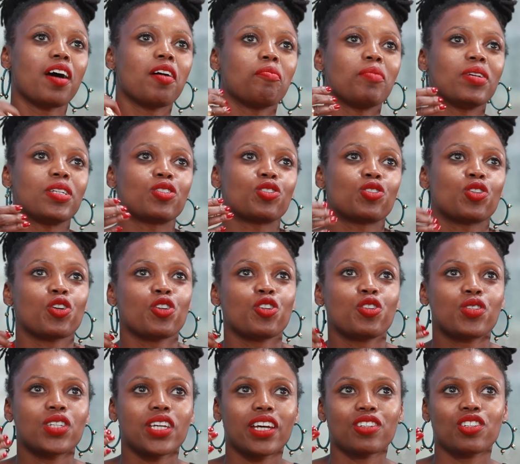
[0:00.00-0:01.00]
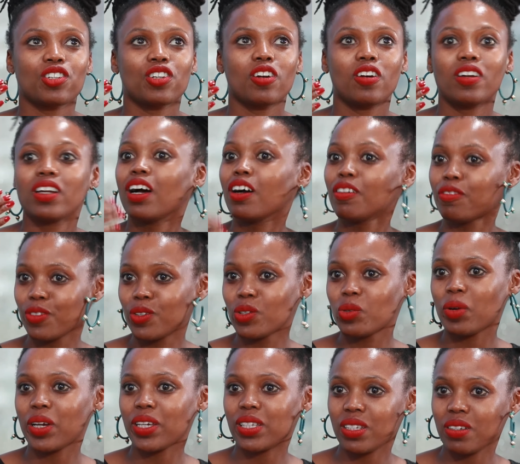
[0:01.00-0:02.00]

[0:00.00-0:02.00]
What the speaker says: I mean, so you're touching on our food waste